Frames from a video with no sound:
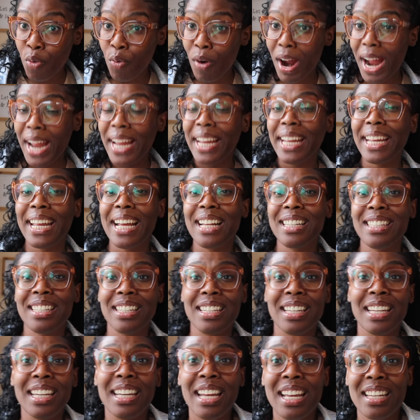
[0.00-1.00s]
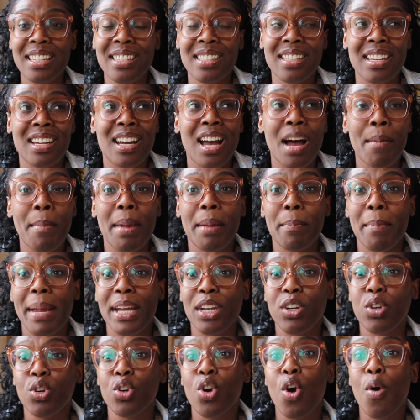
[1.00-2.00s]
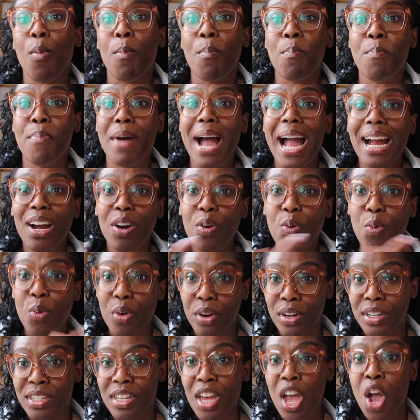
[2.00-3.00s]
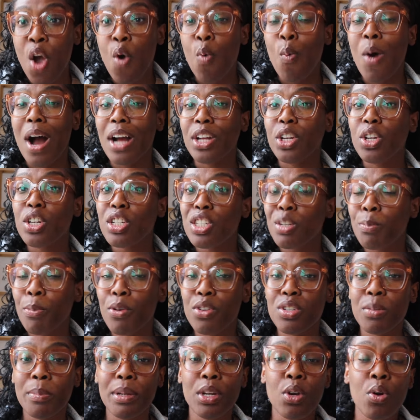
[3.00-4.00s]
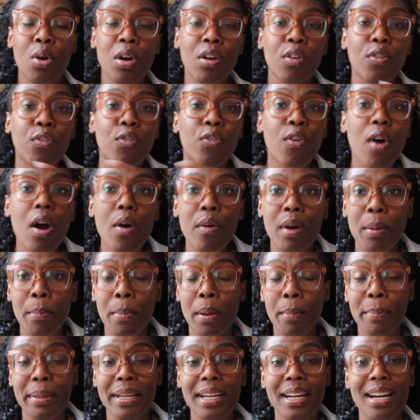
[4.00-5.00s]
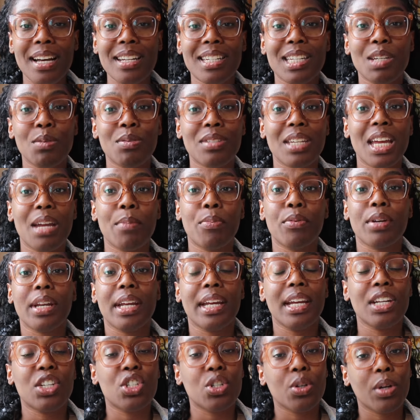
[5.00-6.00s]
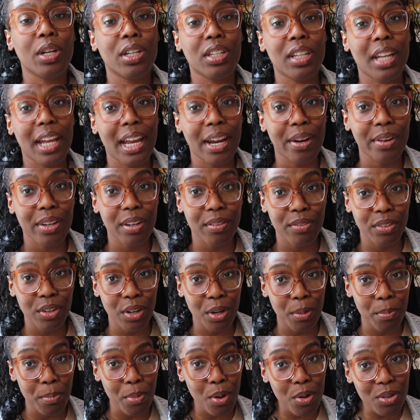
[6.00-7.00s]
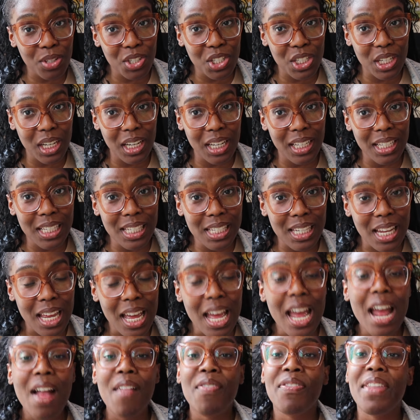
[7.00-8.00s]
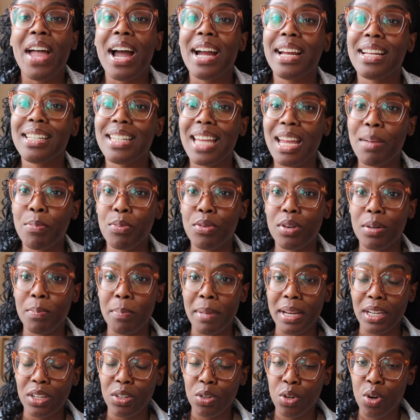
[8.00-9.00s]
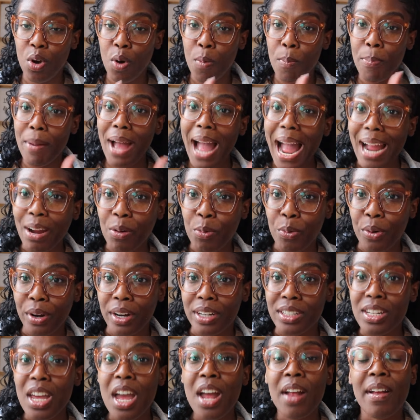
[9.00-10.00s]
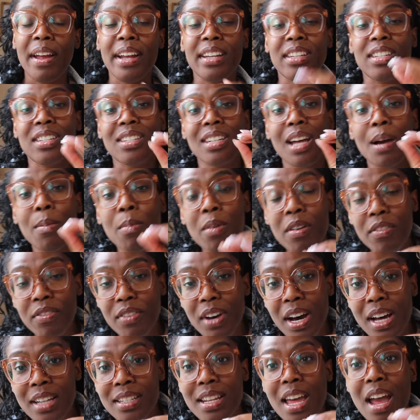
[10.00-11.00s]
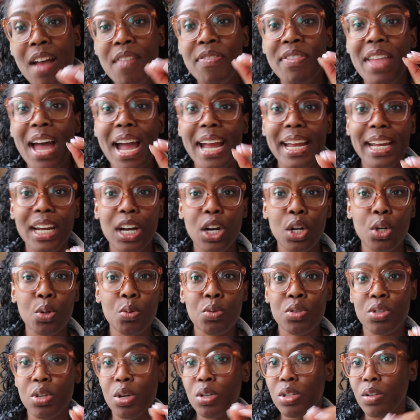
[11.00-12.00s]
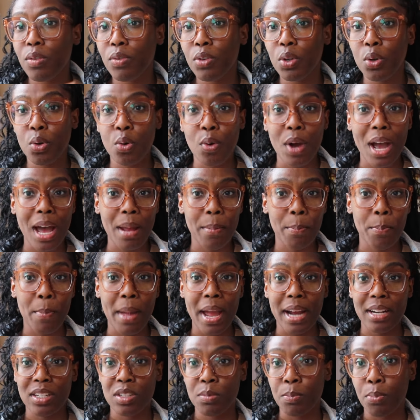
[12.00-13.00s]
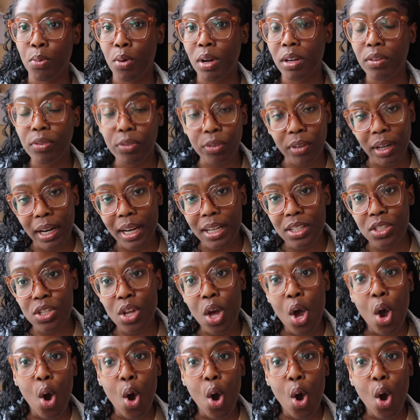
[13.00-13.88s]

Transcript: right? He gets he gets to come and make you go back backwards while you're supposed to be going forward. But because he was able to hit you in the area of your emotions, now he's able to make you go backwards. And some of us, that includes those of you who had ex boyfriends